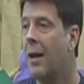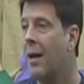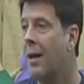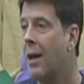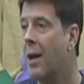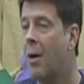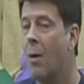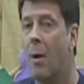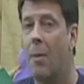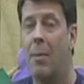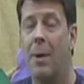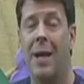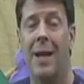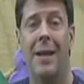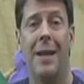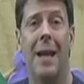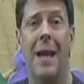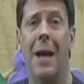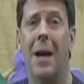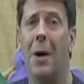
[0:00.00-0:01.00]
you know, a bent
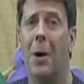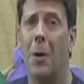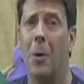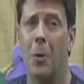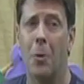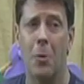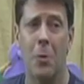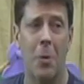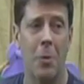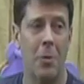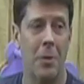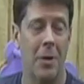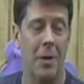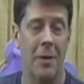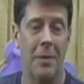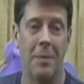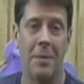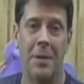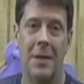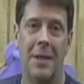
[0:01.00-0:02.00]
nail or
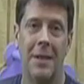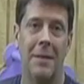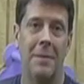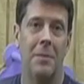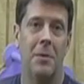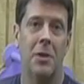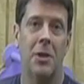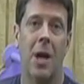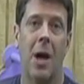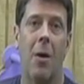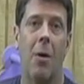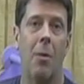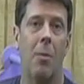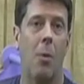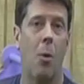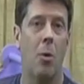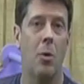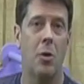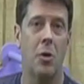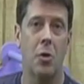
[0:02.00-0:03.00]
to saw a
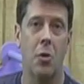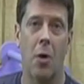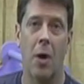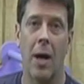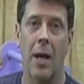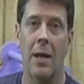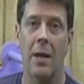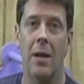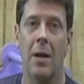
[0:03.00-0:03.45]
board straight.